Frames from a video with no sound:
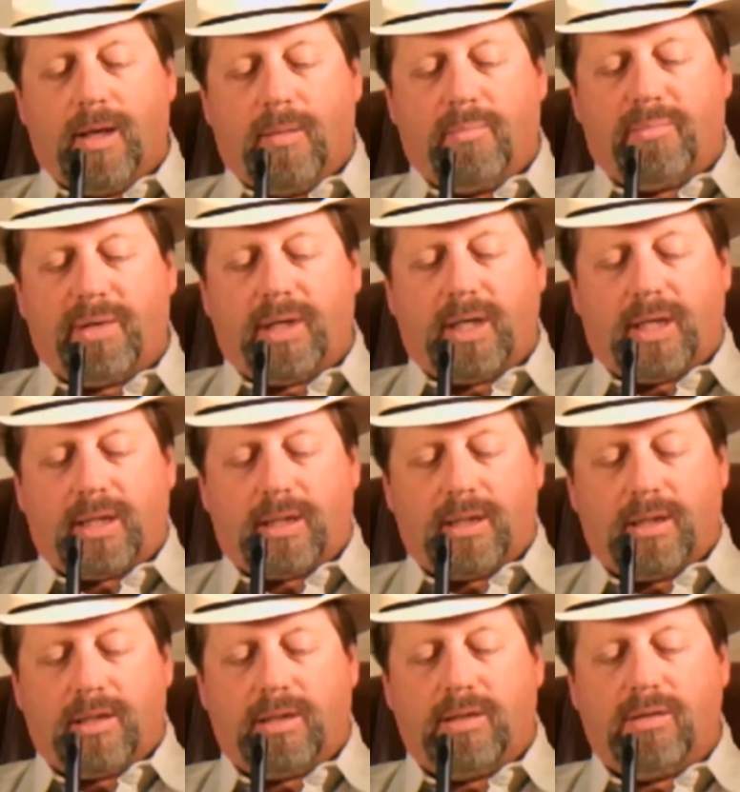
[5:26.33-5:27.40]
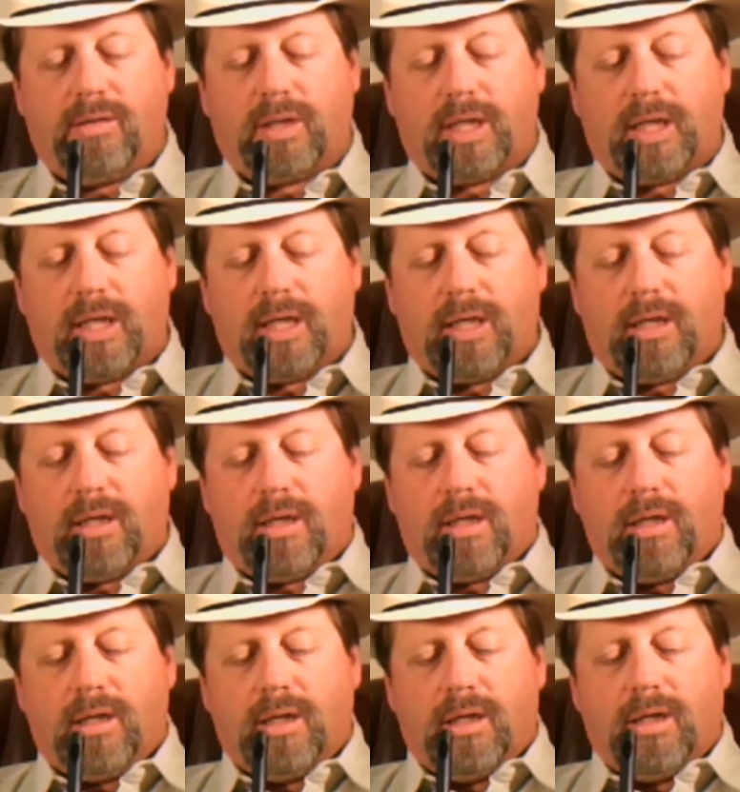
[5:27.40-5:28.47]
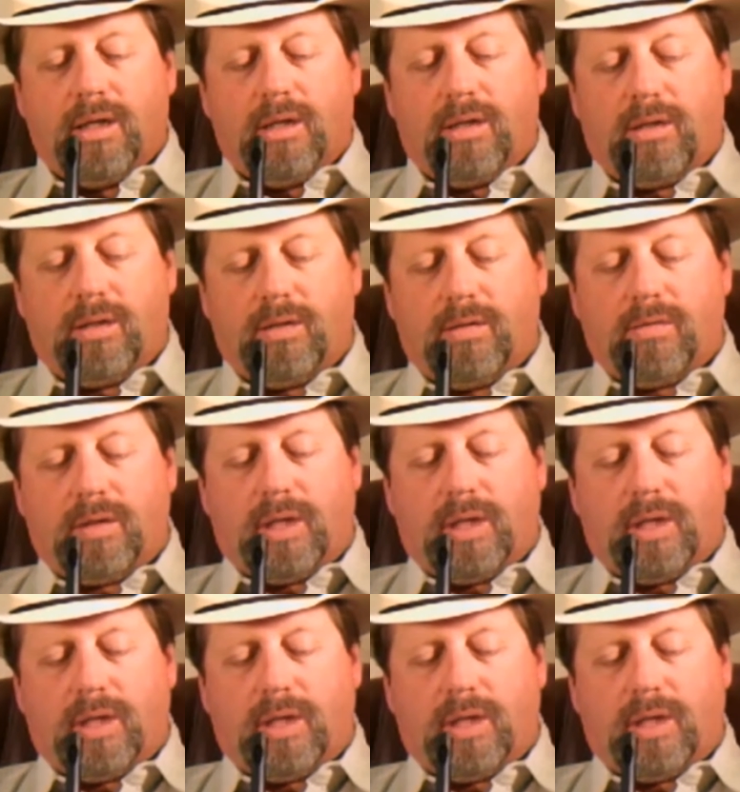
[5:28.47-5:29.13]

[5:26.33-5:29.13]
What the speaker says: But you can do